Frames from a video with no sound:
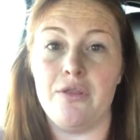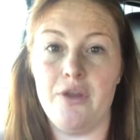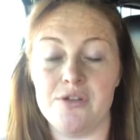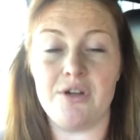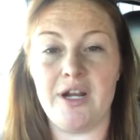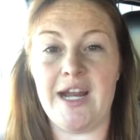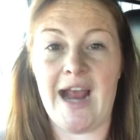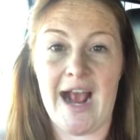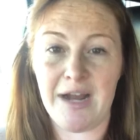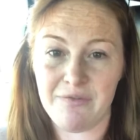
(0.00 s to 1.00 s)
those are going
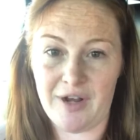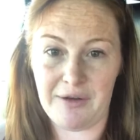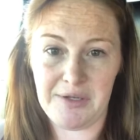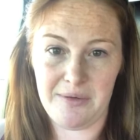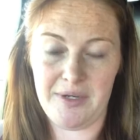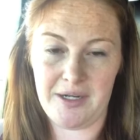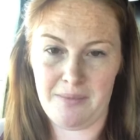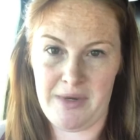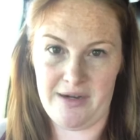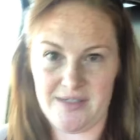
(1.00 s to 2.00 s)
to add value in
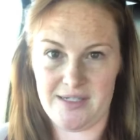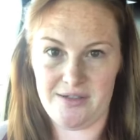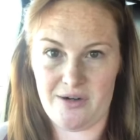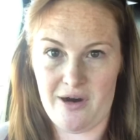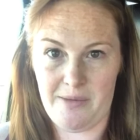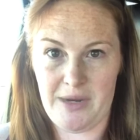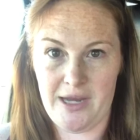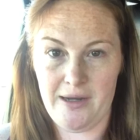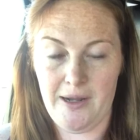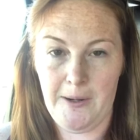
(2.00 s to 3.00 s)
comparison to carpet.